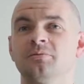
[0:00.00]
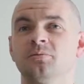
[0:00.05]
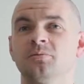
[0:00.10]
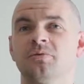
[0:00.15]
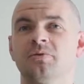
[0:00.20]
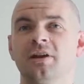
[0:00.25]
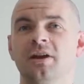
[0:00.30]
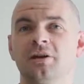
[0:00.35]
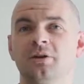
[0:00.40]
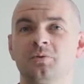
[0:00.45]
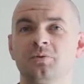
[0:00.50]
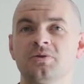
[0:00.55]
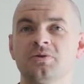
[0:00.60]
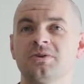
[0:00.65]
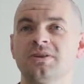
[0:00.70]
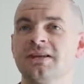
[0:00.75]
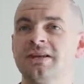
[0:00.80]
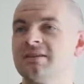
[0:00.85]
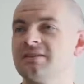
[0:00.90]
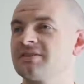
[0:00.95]
their
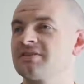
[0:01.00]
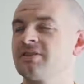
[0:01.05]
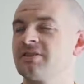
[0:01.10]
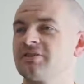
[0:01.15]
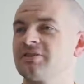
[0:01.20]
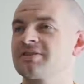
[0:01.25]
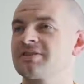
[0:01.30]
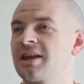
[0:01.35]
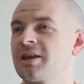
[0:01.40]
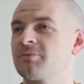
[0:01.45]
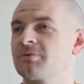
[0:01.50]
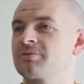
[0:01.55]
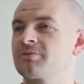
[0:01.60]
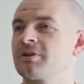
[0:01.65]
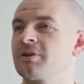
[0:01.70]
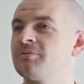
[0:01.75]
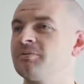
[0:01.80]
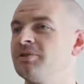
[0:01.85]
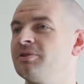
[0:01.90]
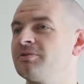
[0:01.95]
cuisine is not the same as what
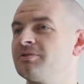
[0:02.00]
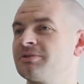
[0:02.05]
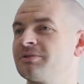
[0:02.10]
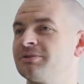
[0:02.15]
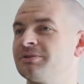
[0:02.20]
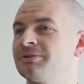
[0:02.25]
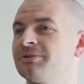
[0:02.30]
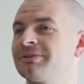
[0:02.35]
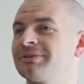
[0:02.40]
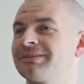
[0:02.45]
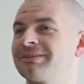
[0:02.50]
I'm used to.